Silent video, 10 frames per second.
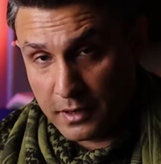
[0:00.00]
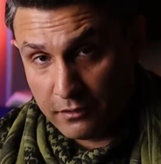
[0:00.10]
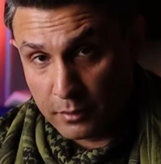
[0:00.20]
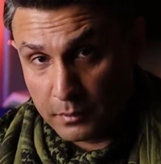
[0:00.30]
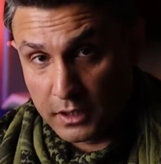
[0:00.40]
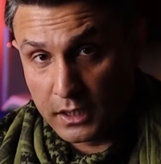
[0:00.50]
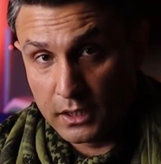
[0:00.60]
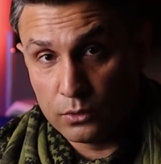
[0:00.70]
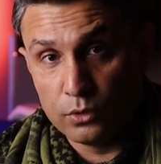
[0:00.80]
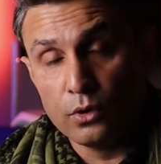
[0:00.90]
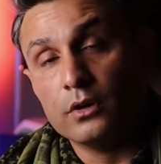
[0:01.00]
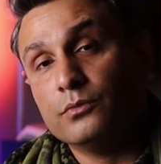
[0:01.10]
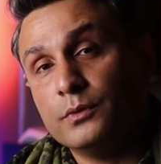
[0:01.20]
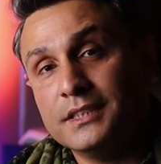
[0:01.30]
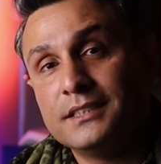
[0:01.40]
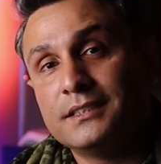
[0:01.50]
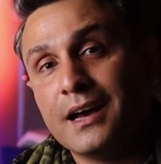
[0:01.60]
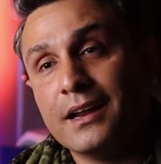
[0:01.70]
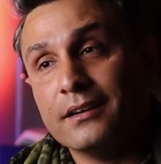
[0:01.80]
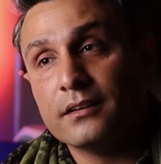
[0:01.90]
Mavic Mini could not
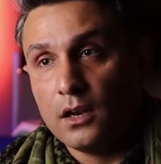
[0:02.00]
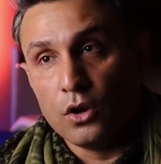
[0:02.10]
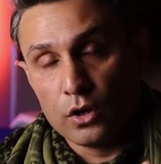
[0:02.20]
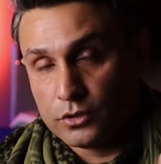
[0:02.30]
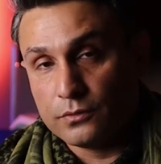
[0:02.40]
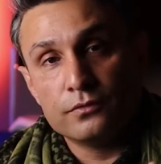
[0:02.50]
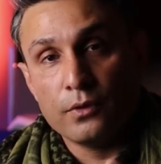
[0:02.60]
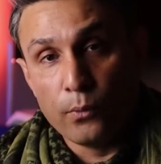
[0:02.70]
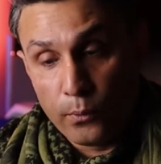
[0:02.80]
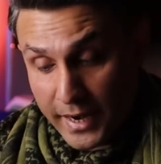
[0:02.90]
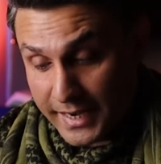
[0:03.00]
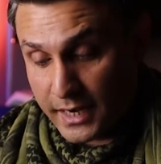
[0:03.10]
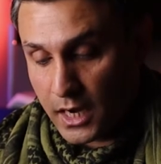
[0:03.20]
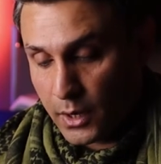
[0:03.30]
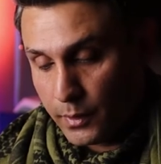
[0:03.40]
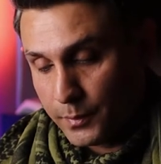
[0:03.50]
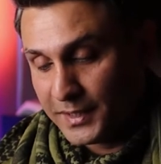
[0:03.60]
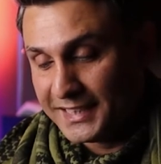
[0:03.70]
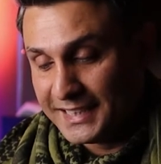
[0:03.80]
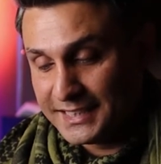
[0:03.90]
withstand a lot of wind.
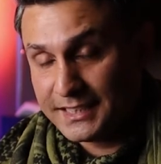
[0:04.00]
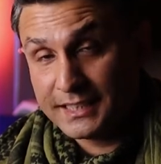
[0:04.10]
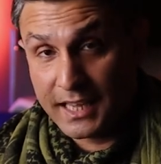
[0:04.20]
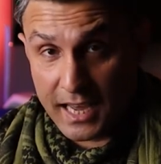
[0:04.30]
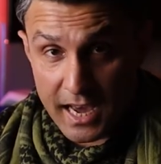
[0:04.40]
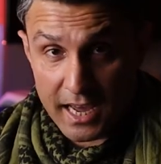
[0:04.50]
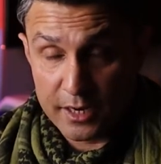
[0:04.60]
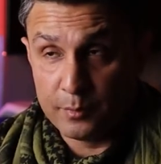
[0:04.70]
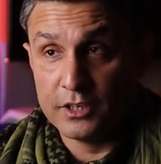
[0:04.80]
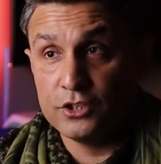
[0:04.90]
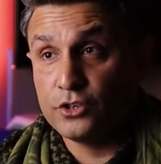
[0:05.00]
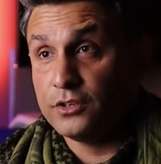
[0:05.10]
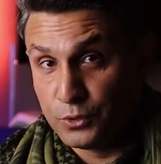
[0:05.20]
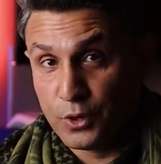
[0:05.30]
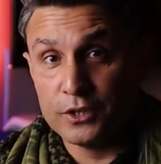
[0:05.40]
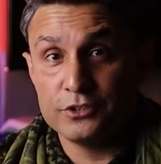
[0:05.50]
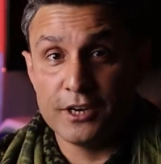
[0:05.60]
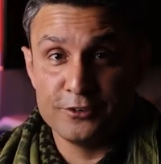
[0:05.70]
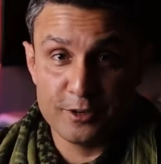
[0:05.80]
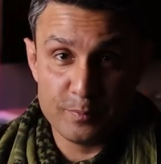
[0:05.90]
However, this can, but do not
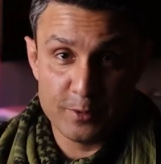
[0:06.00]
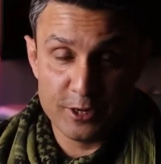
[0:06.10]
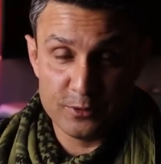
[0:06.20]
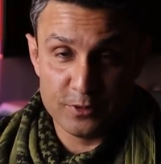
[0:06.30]
try to compare it